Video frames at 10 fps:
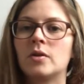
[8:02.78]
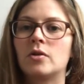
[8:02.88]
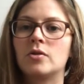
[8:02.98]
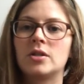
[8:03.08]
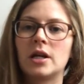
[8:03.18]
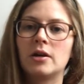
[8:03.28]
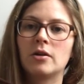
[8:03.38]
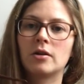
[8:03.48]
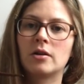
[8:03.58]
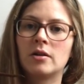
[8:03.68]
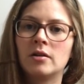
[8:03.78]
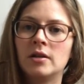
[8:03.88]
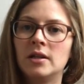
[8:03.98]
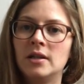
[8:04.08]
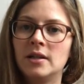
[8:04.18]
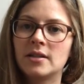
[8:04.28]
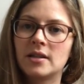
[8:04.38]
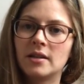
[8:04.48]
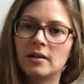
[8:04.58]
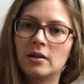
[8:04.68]
crochet hook,
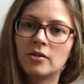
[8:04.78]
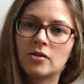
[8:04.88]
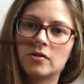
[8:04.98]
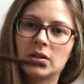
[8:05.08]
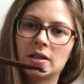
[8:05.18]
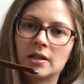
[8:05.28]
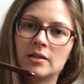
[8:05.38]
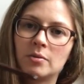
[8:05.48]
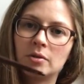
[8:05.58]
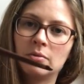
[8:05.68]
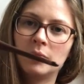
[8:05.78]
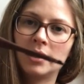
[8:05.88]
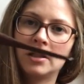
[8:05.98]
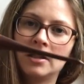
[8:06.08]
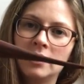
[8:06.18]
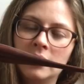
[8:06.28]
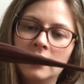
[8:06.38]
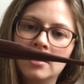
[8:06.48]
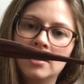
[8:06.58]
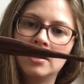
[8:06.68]
so it looks really nice, wooden one.
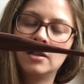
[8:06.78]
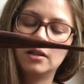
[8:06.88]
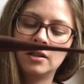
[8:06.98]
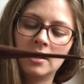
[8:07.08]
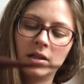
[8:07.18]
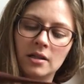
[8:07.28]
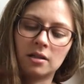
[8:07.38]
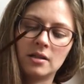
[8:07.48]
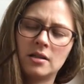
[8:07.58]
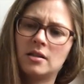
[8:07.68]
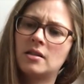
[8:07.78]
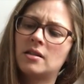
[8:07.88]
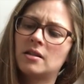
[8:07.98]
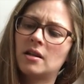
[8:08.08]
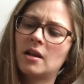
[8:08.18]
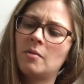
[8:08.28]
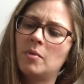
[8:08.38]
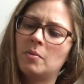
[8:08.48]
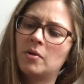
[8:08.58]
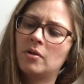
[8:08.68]
It's, I can't
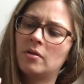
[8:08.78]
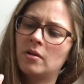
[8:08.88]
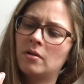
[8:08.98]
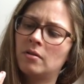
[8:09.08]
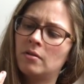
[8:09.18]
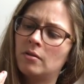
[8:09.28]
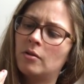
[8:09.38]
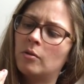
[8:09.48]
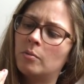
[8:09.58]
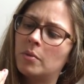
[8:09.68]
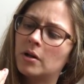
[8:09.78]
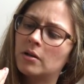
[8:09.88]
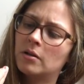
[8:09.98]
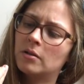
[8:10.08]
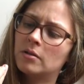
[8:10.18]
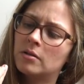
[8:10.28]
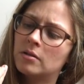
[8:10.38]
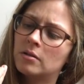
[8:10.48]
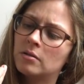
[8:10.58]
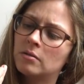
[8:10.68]
remember the, oh, Pearls